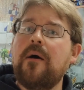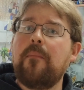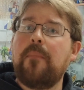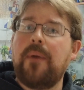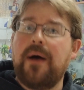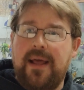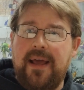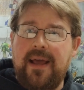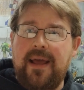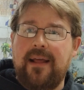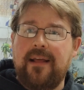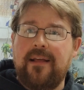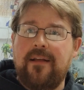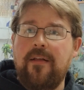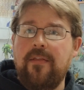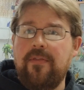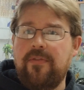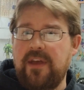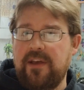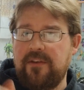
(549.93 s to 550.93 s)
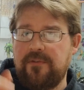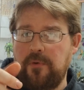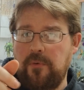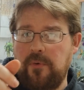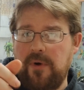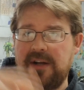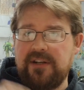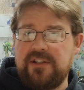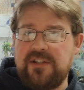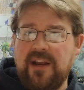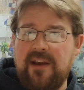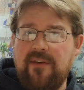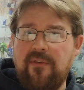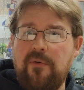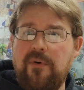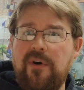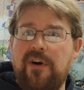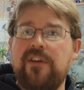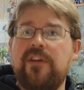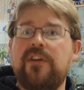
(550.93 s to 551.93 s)
But hey, thanks for watching,
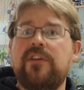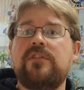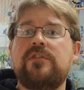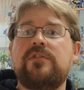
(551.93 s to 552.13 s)
everyone.